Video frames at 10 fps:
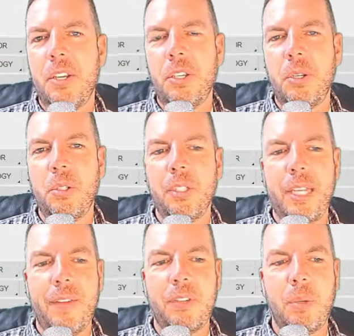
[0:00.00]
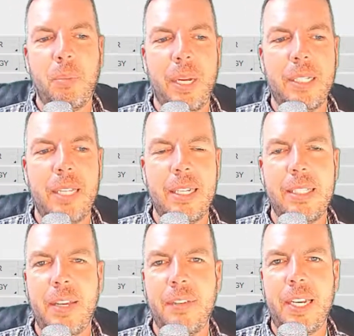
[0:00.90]
Usually after it breaks that
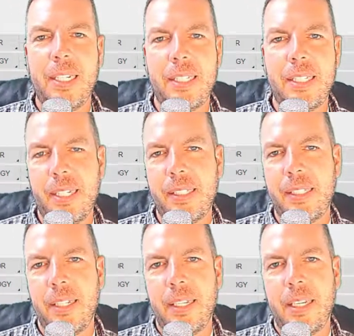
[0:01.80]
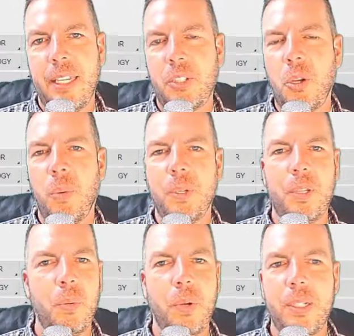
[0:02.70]
786, it's going to
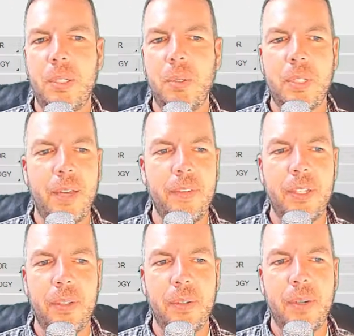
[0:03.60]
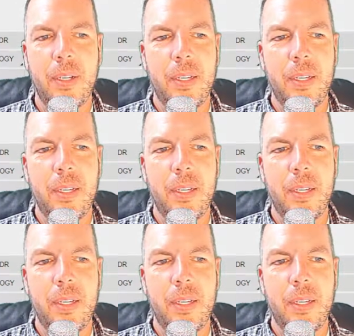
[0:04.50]
the 1272.